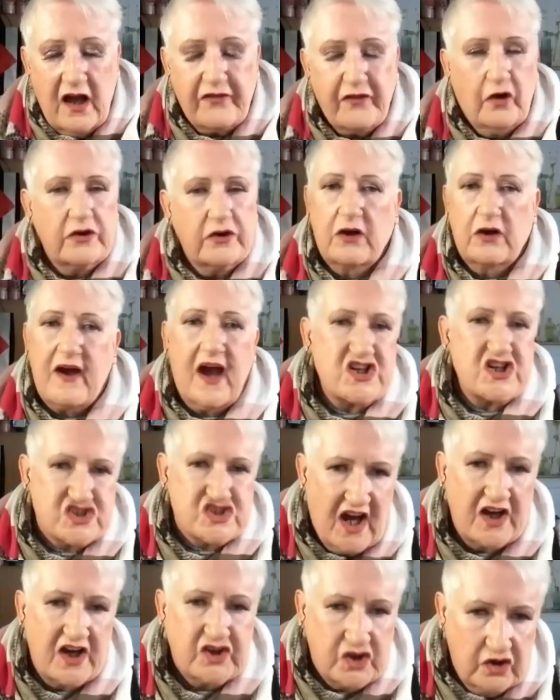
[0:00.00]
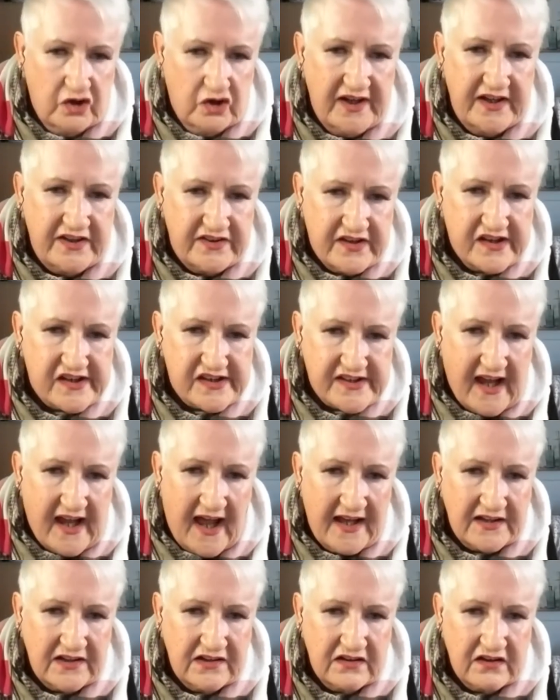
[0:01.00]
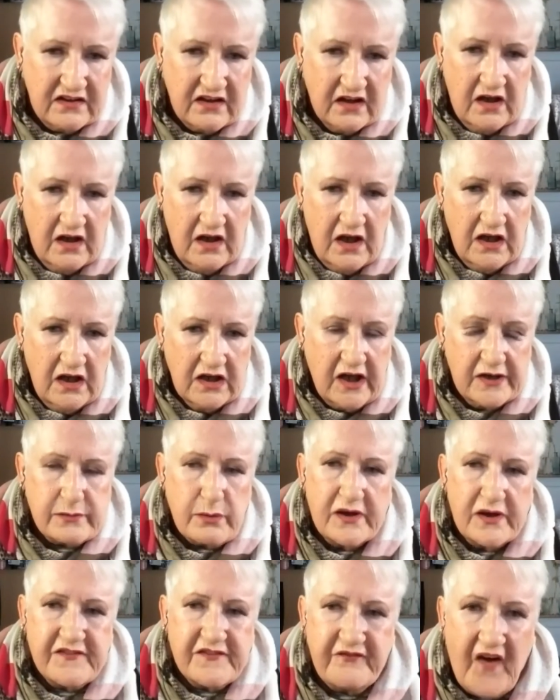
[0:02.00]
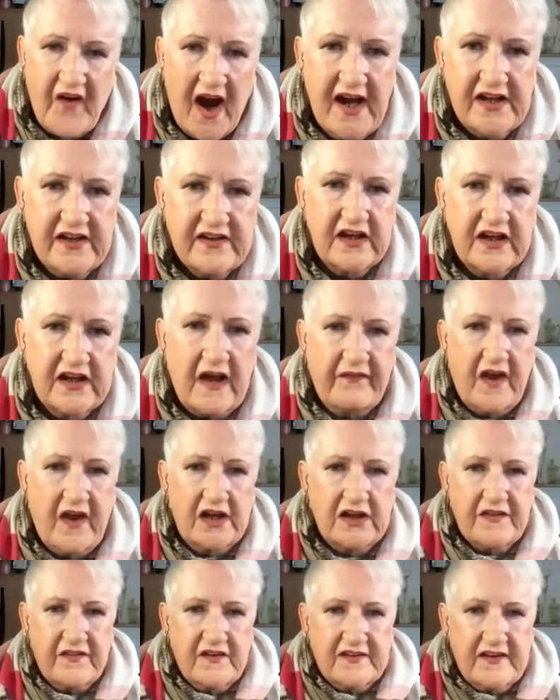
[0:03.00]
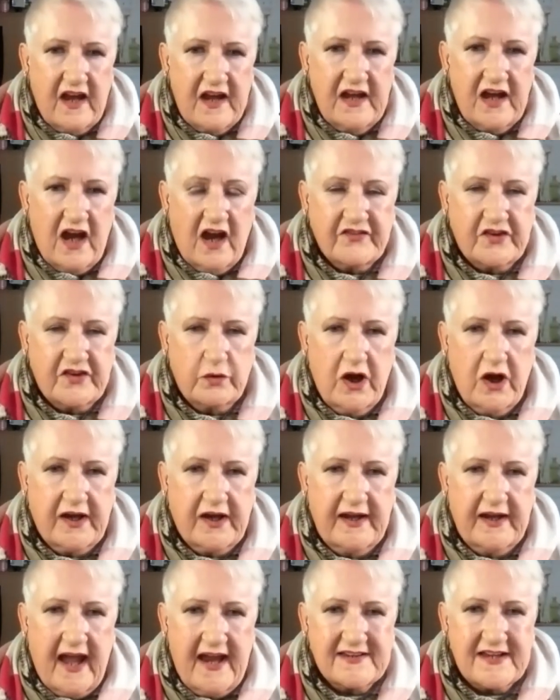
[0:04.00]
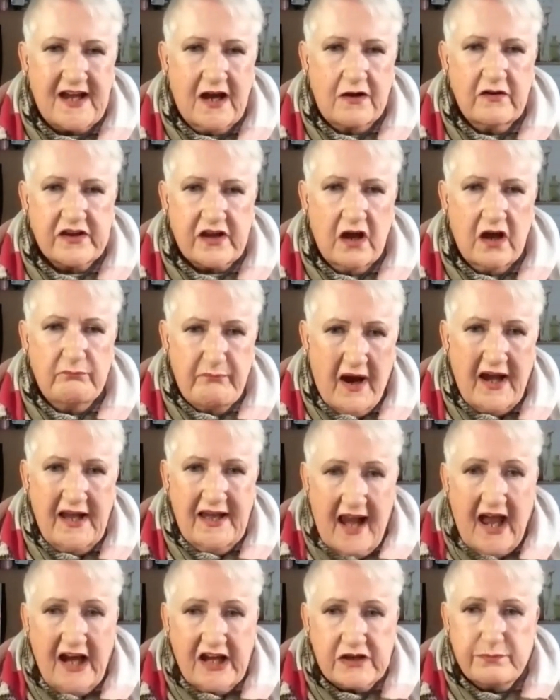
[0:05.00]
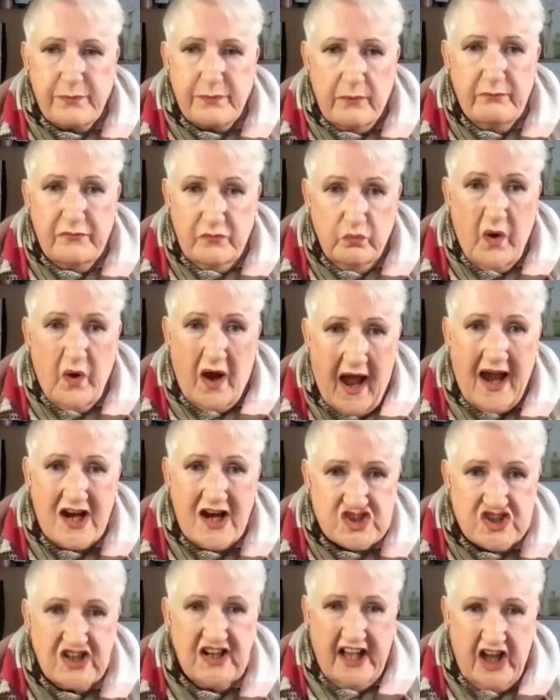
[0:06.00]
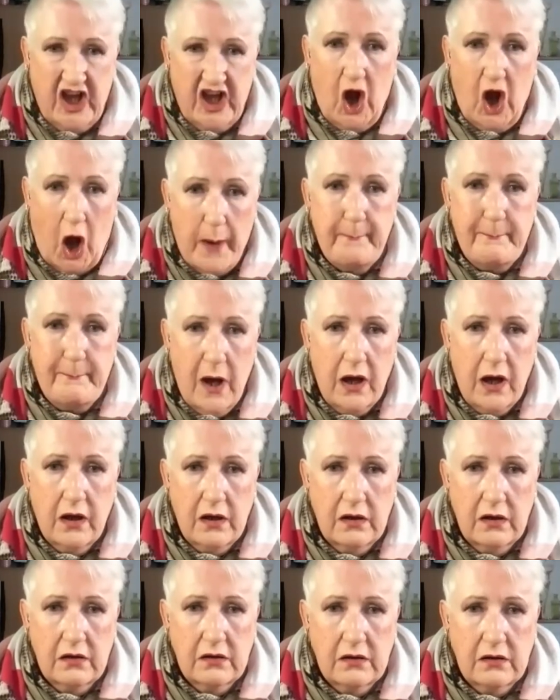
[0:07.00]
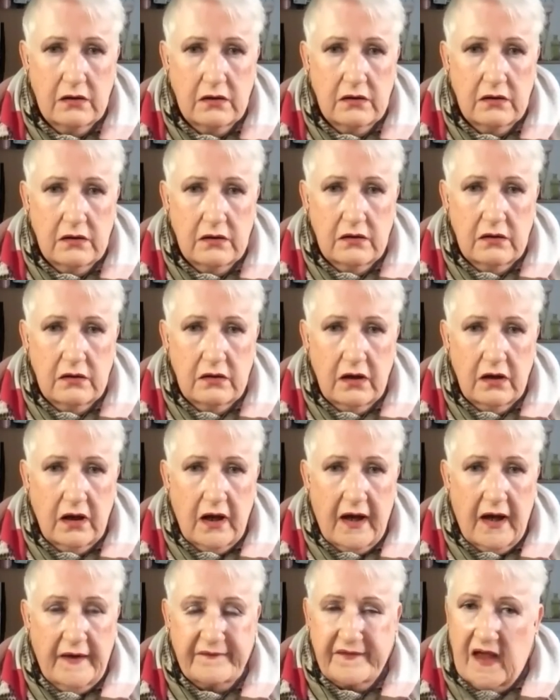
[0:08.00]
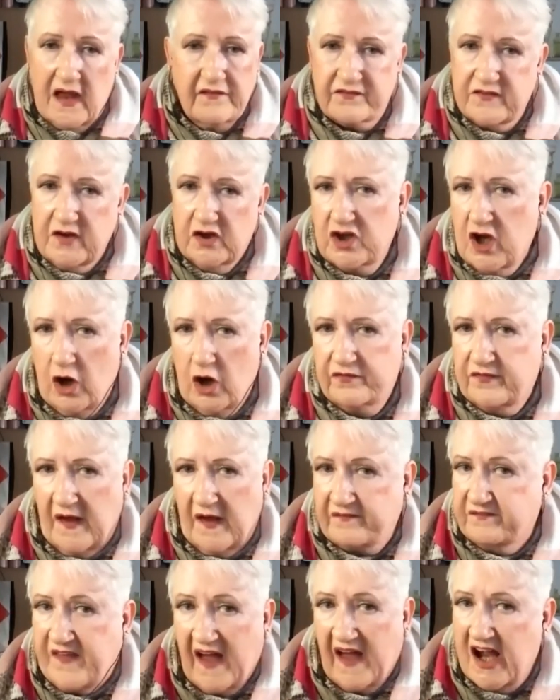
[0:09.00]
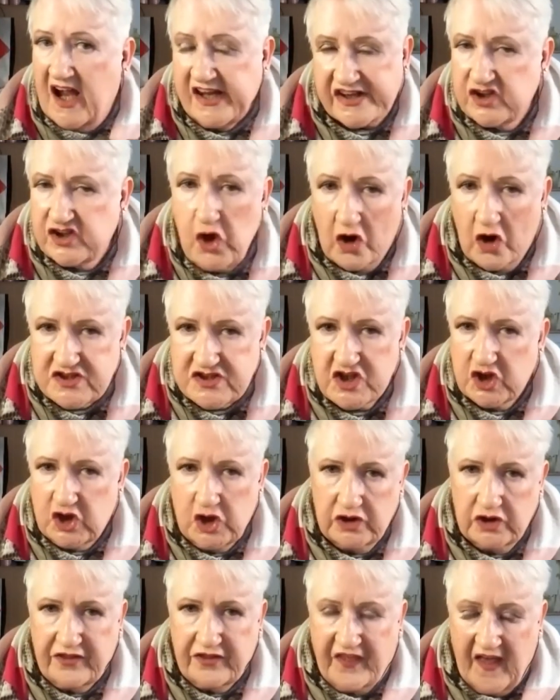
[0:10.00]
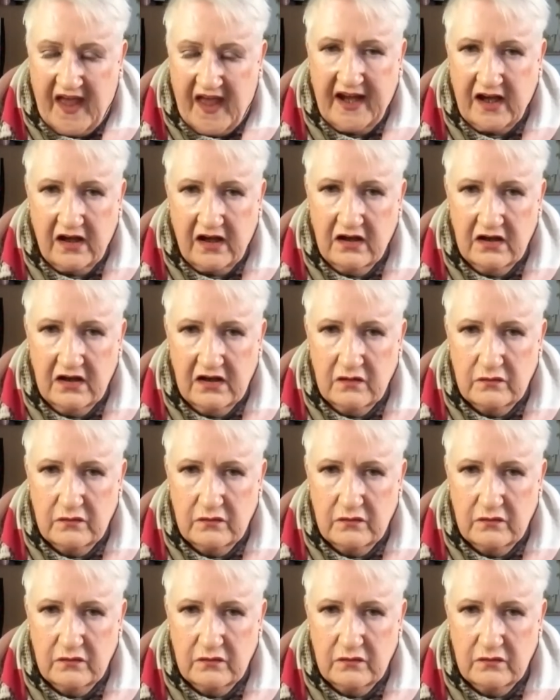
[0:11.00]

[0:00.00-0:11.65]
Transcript: I thought, no, actually, I do need to stand because I was finding at the end of the day after working eight hours, my legs were, were actually numb and that you know that that is not a good thing